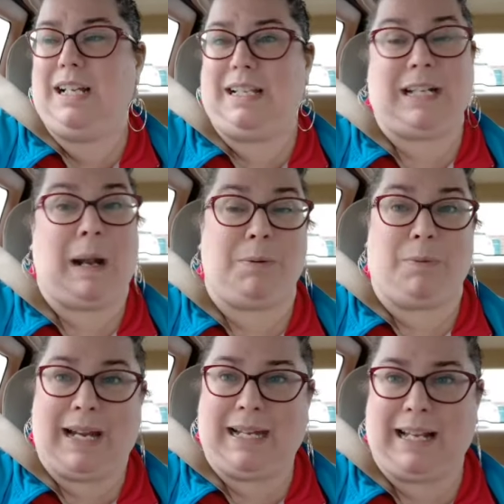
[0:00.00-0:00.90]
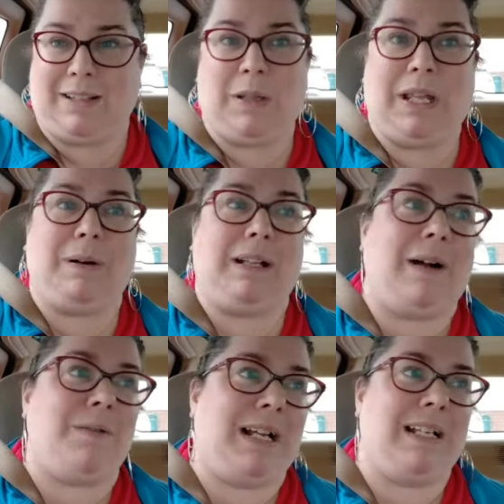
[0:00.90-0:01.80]
It stopped raining so they were
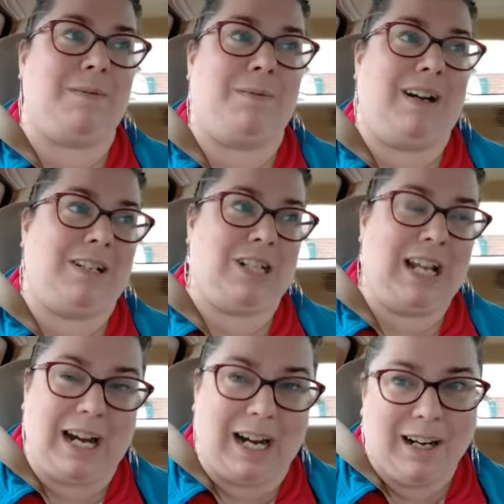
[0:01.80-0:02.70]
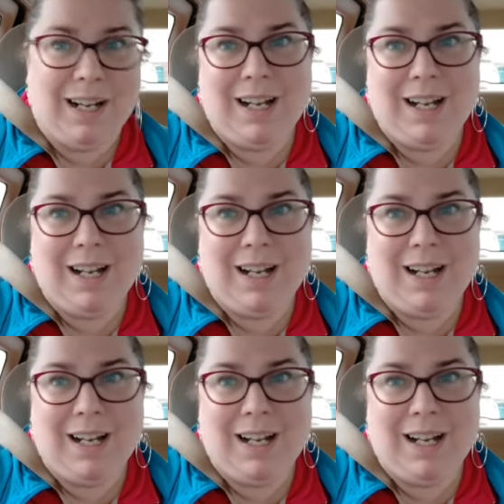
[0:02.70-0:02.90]
allowed to get some fresh air.